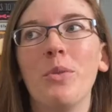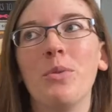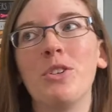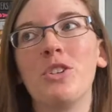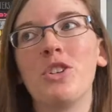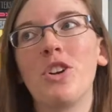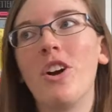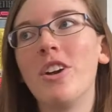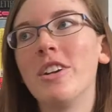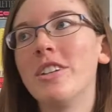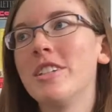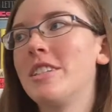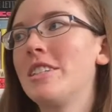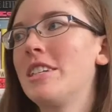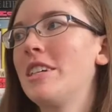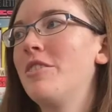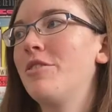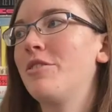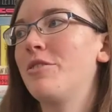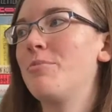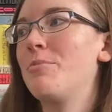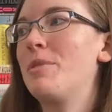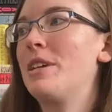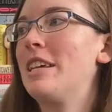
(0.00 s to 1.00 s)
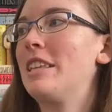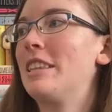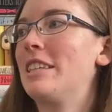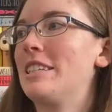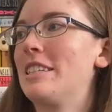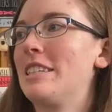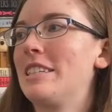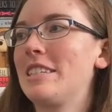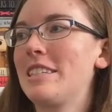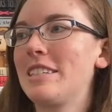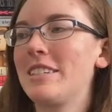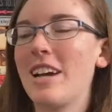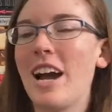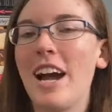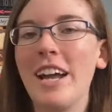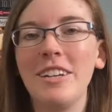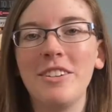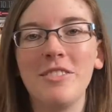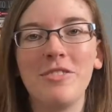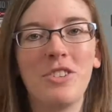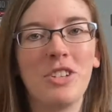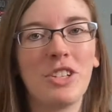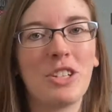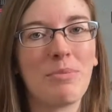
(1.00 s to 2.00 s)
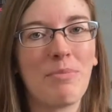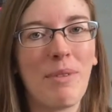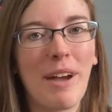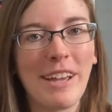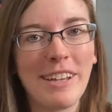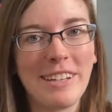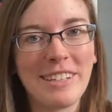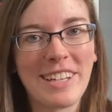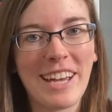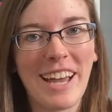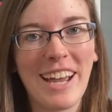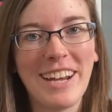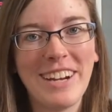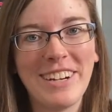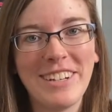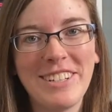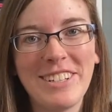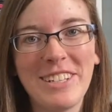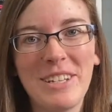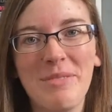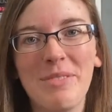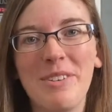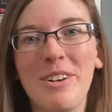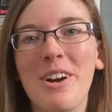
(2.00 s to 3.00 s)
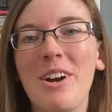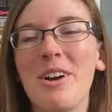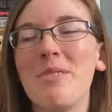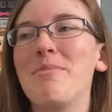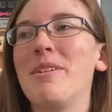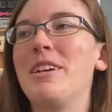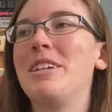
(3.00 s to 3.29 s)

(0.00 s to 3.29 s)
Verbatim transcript: Which honestly for me, this is kind of just my entire TBR.